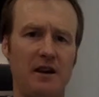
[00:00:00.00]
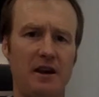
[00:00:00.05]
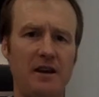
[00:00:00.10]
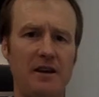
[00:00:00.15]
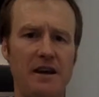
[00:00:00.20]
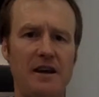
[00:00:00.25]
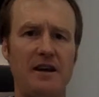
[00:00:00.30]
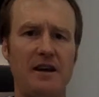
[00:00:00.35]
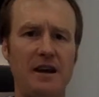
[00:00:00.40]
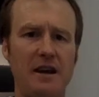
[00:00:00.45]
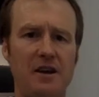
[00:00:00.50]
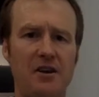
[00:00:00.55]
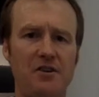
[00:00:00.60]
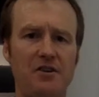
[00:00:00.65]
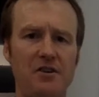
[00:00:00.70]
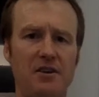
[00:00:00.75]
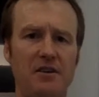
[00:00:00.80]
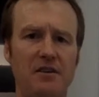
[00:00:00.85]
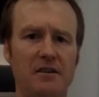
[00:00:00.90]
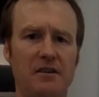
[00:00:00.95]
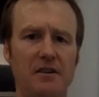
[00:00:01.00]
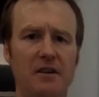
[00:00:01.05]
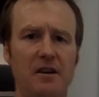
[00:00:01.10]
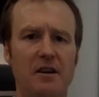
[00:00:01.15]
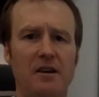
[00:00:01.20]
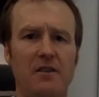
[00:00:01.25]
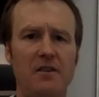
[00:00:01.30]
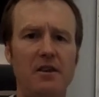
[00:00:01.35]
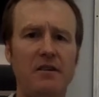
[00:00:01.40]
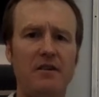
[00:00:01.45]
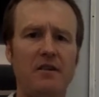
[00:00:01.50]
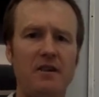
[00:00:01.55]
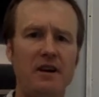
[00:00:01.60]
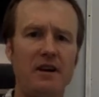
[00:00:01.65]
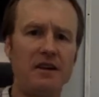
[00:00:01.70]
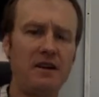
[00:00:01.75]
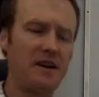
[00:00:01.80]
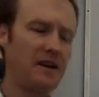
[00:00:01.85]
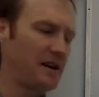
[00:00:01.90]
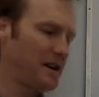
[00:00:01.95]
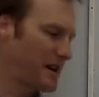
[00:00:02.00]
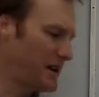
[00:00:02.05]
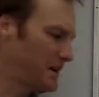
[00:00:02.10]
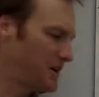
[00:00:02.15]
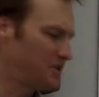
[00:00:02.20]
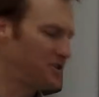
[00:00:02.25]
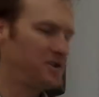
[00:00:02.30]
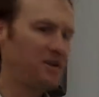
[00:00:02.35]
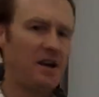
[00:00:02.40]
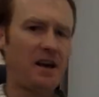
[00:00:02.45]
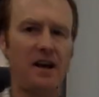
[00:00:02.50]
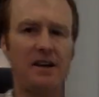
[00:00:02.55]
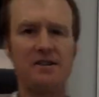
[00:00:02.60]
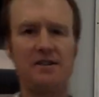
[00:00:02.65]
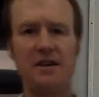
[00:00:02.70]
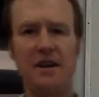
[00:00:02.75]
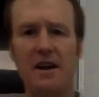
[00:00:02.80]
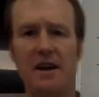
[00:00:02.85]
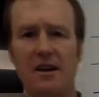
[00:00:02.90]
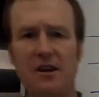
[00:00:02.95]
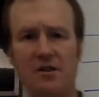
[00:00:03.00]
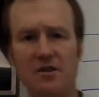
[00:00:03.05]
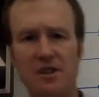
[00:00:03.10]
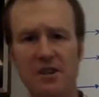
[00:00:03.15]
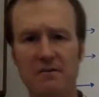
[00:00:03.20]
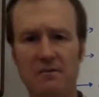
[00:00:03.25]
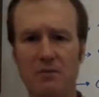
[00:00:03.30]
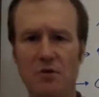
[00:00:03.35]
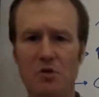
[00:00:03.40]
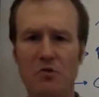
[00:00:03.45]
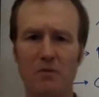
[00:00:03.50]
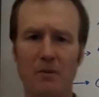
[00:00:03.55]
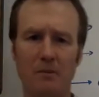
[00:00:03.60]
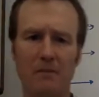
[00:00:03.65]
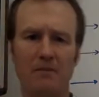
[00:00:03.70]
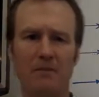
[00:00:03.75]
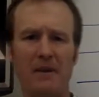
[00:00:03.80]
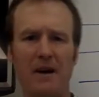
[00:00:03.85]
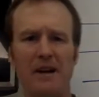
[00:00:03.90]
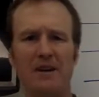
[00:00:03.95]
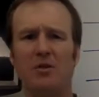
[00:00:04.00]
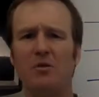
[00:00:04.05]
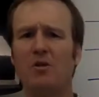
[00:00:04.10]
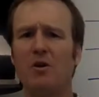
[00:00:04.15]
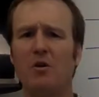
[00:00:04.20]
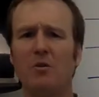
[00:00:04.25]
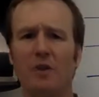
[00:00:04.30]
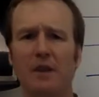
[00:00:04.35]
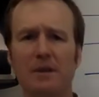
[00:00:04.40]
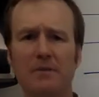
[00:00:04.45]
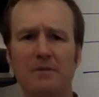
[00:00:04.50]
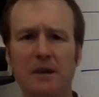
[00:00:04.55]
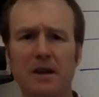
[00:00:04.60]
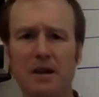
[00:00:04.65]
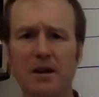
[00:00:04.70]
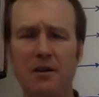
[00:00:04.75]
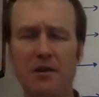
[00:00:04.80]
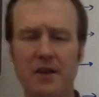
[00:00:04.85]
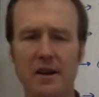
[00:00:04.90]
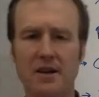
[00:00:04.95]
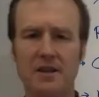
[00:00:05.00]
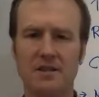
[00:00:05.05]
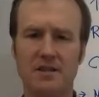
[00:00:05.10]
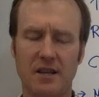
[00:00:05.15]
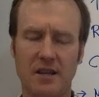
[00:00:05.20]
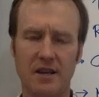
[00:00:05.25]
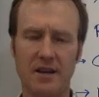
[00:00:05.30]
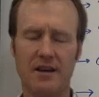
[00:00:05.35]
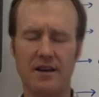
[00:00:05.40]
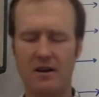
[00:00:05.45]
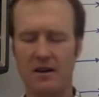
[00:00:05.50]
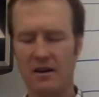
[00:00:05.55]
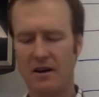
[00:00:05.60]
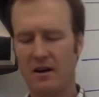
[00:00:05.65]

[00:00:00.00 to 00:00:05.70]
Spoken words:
kinetic energy. Think of kinetic energy as the energy of movement. I don't only mean things like